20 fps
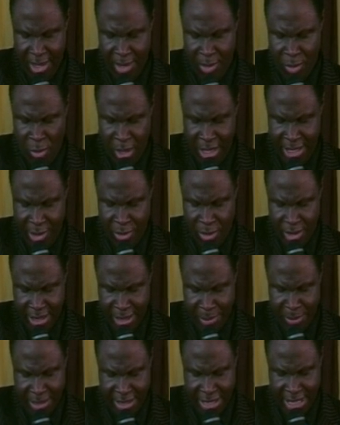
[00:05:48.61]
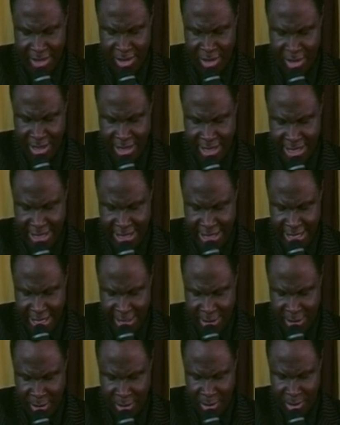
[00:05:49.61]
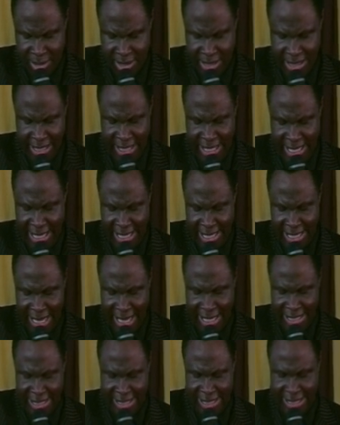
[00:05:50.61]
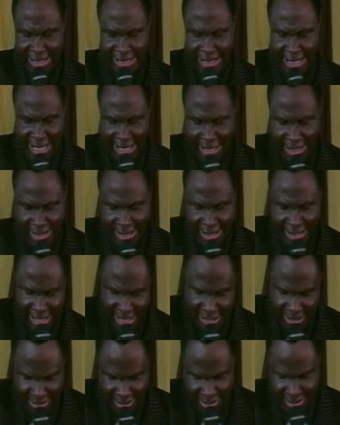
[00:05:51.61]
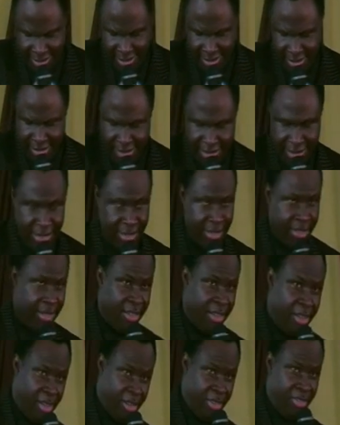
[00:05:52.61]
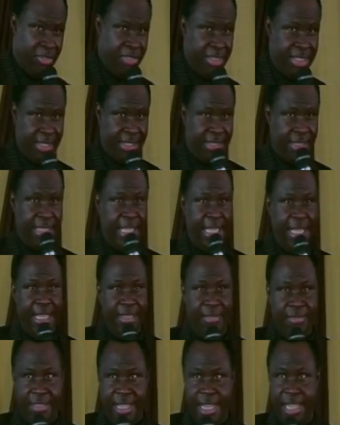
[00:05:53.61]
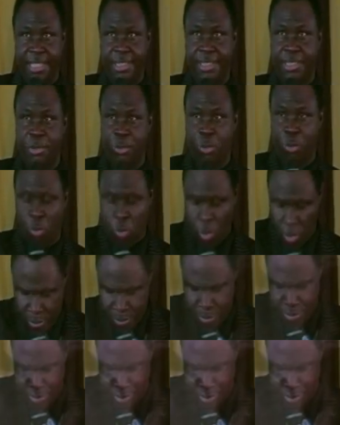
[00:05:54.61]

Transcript: When he was about an hundred years old, neither the deadness of Sarah's womb,